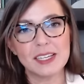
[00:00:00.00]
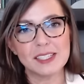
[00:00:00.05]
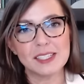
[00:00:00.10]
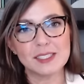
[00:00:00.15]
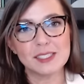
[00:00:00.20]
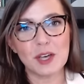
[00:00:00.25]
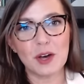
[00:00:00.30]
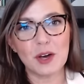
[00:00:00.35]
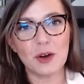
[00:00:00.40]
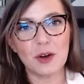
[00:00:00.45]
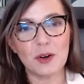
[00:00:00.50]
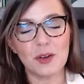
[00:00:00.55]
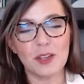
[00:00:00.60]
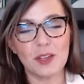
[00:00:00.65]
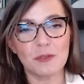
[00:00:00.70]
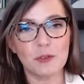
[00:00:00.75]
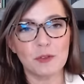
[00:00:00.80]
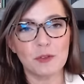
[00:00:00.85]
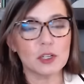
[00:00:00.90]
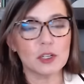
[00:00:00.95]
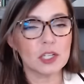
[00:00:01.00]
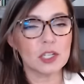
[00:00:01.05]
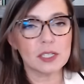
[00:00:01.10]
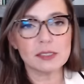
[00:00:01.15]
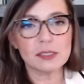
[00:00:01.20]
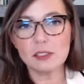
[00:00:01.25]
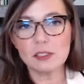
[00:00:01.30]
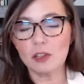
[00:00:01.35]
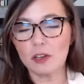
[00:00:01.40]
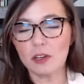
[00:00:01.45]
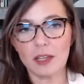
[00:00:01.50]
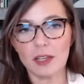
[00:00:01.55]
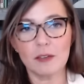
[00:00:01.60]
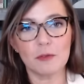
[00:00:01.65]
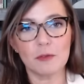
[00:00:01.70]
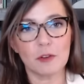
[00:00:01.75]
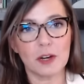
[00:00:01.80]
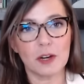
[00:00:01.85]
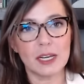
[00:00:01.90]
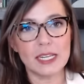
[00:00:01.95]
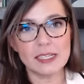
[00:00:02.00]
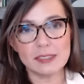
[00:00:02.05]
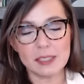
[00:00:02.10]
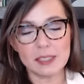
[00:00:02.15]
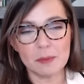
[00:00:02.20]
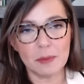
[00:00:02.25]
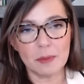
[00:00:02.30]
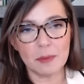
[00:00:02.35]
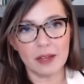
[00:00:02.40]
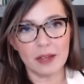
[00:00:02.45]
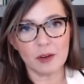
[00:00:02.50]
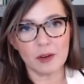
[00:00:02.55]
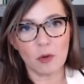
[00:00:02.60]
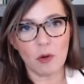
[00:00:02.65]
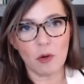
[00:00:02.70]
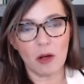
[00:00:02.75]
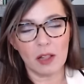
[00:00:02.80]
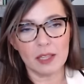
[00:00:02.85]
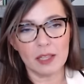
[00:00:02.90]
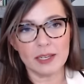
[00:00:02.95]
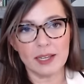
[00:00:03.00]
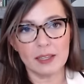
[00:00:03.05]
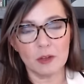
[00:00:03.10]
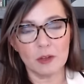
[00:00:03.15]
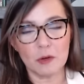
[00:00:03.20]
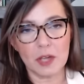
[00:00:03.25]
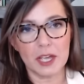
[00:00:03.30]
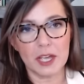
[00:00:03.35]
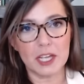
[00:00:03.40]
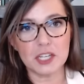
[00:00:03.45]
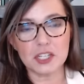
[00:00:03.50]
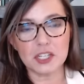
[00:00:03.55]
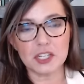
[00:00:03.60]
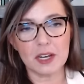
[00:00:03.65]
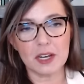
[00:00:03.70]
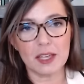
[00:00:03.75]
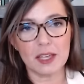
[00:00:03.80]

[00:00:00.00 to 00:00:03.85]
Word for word: So if you're just looking for an easy button quality allocation,